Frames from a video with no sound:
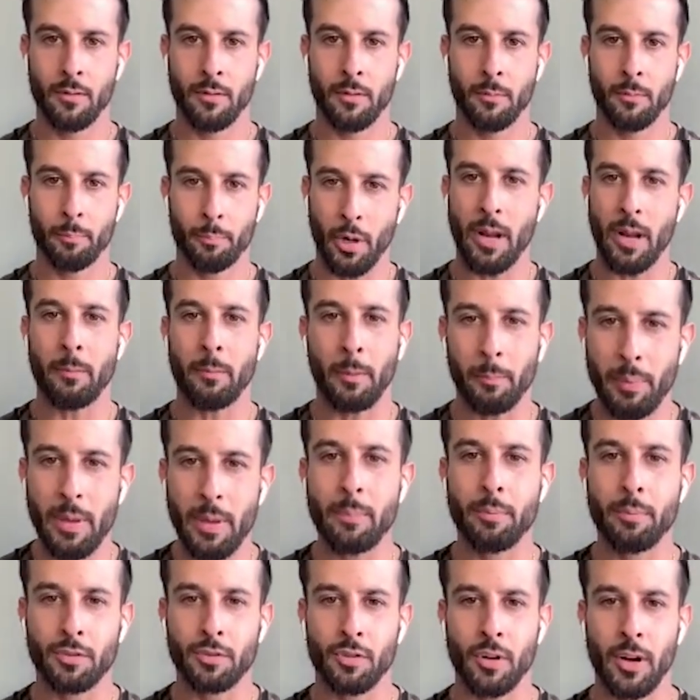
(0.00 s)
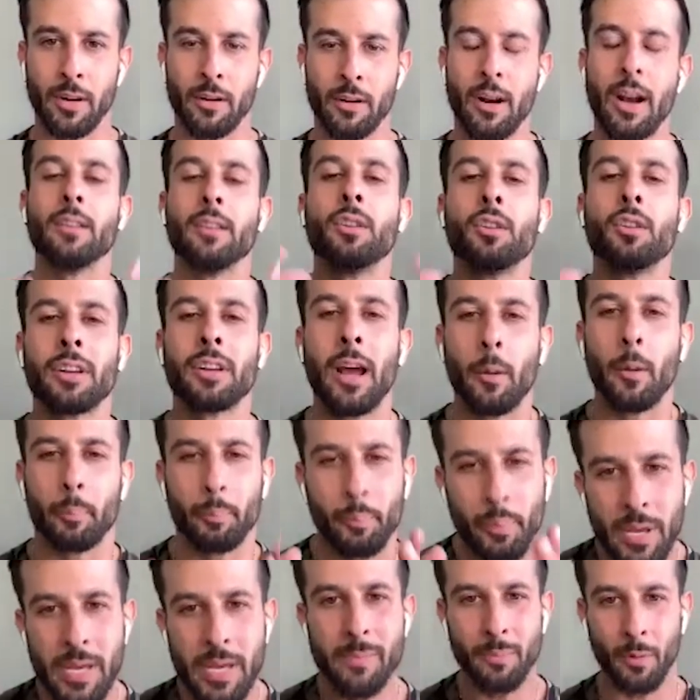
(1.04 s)
But I'm a people trainer. I learned how
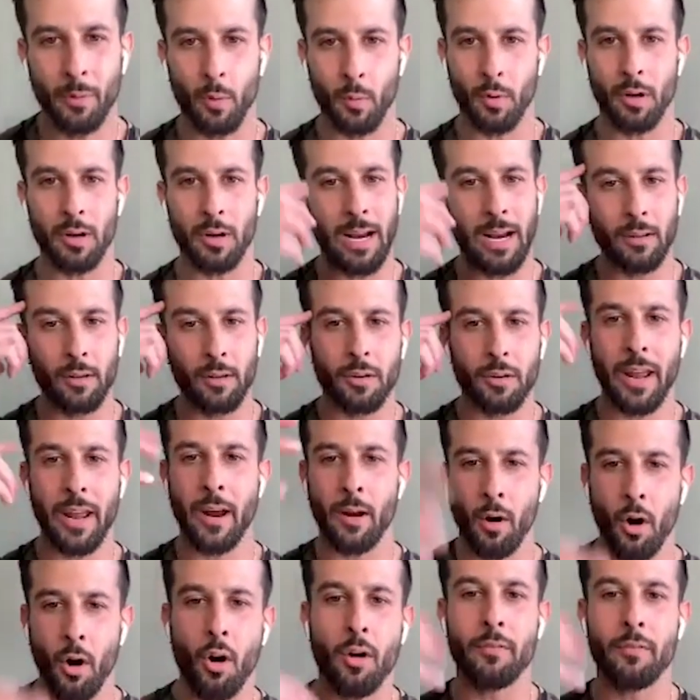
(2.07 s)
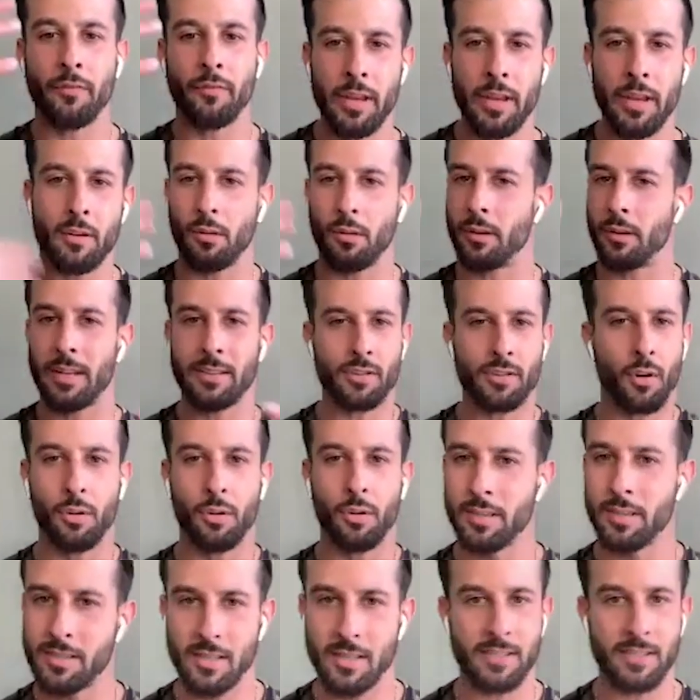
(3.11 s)
people work. I learned how our vehicle, that's all
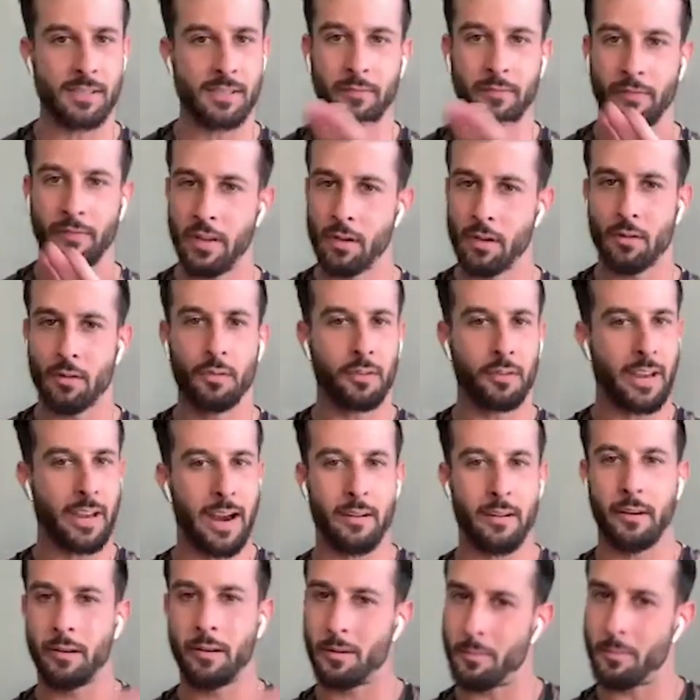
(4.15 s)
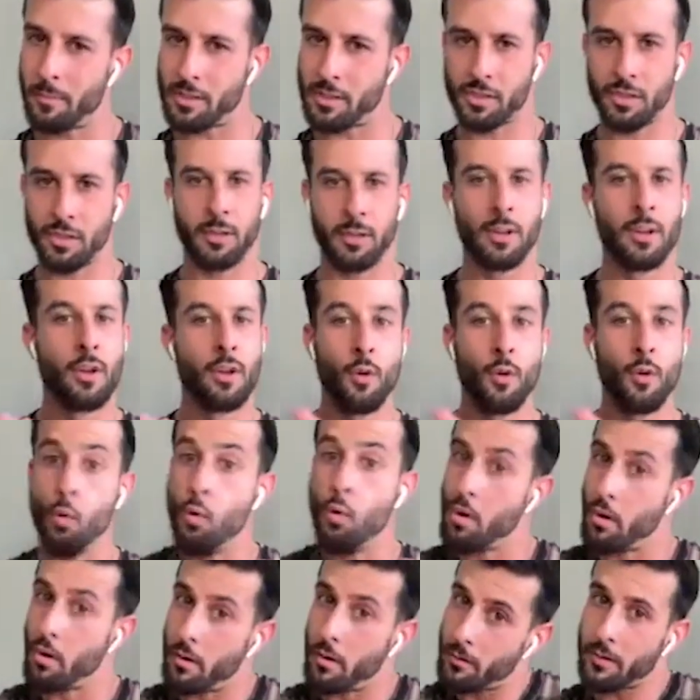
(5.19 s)
this is, is a vehicle to carry out a mission
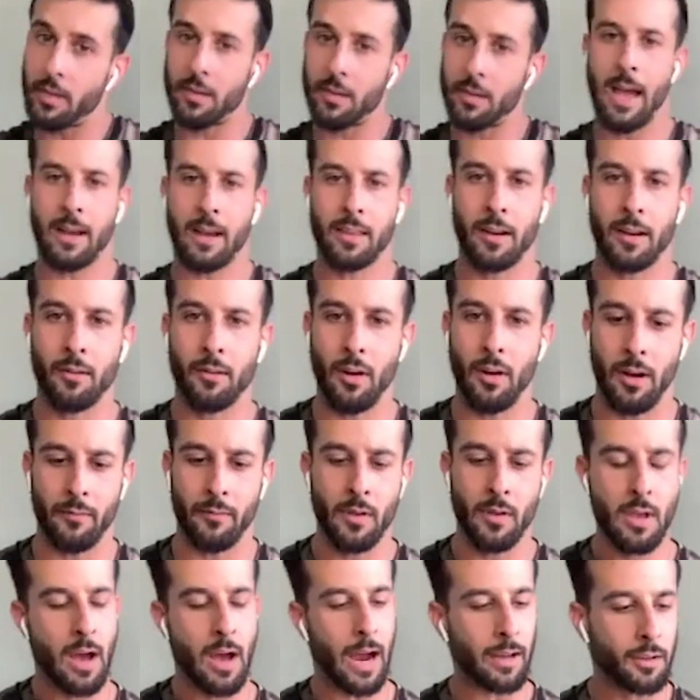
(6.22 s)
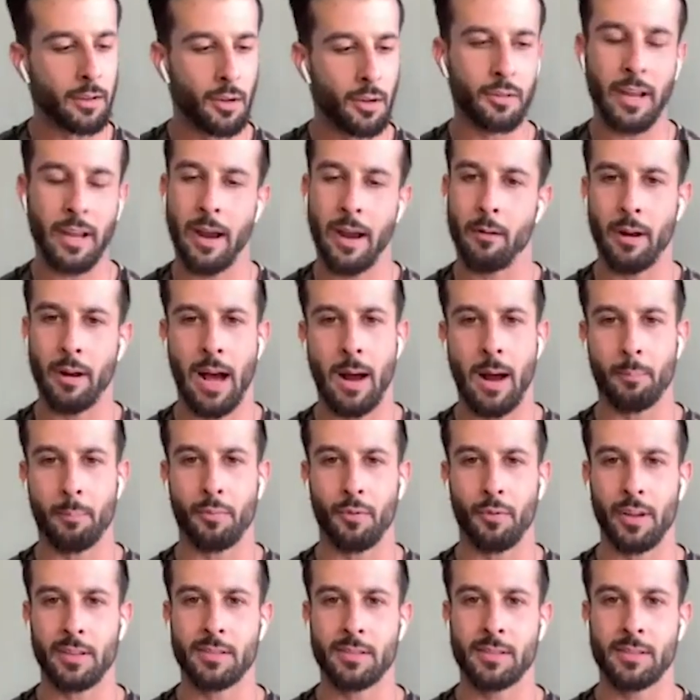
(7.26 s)
or the lack thereof. I learned how it
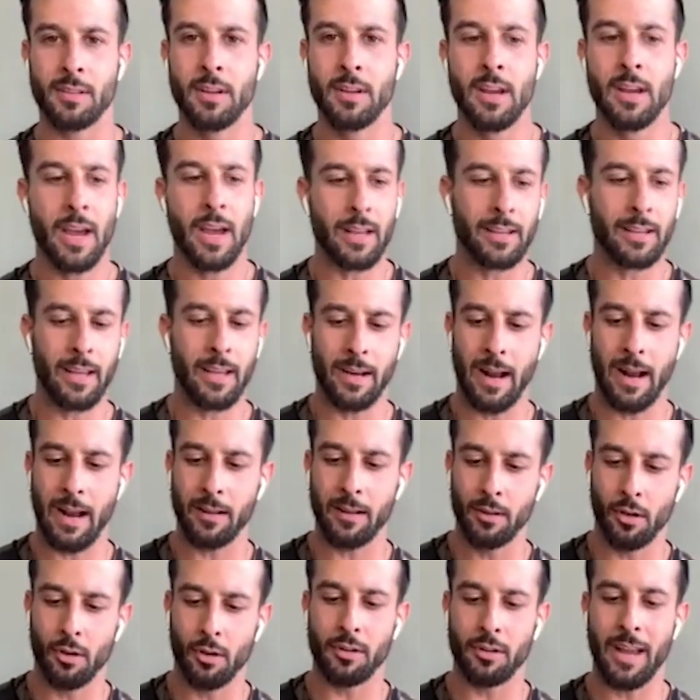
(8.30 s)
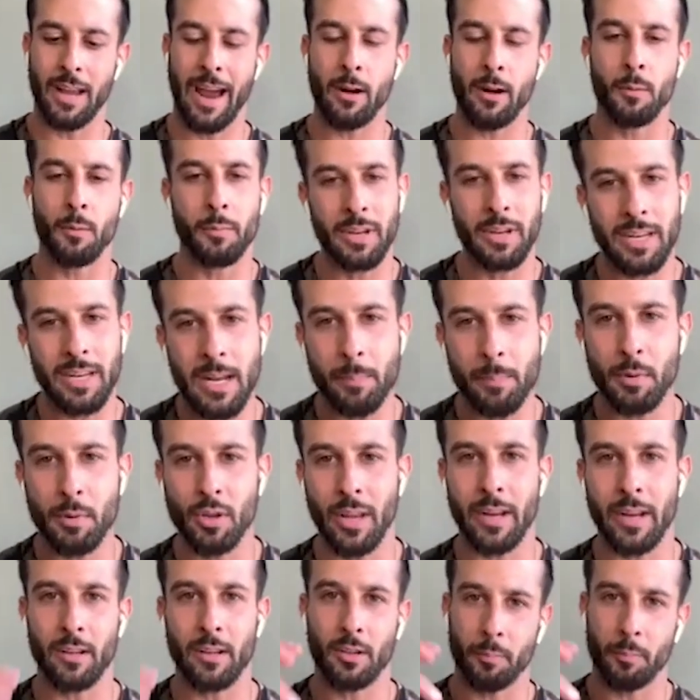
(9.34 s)
operates. And then I learned how to
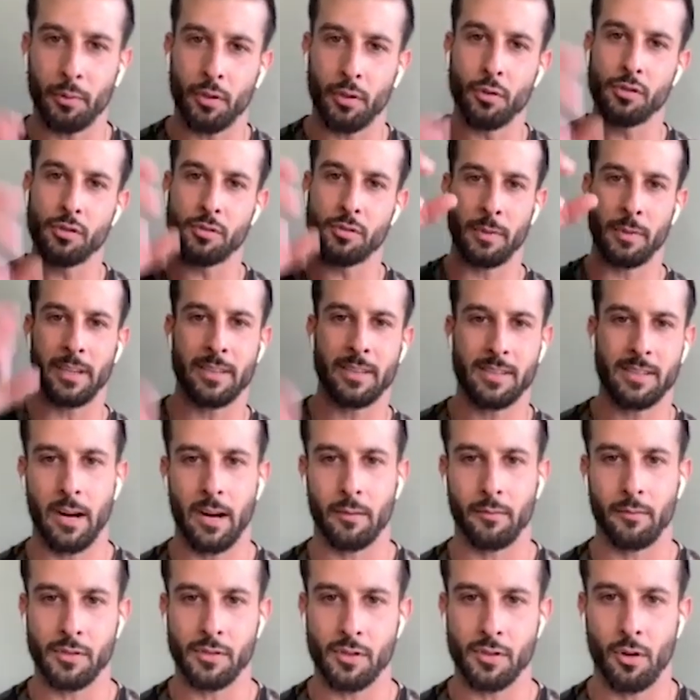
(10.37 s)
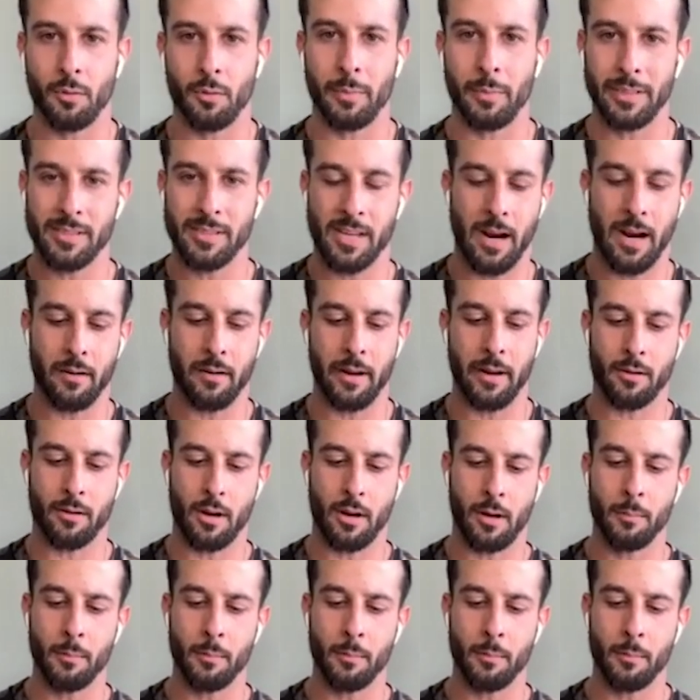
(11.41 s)
manipulate it to produce my desired result, my desired outcome.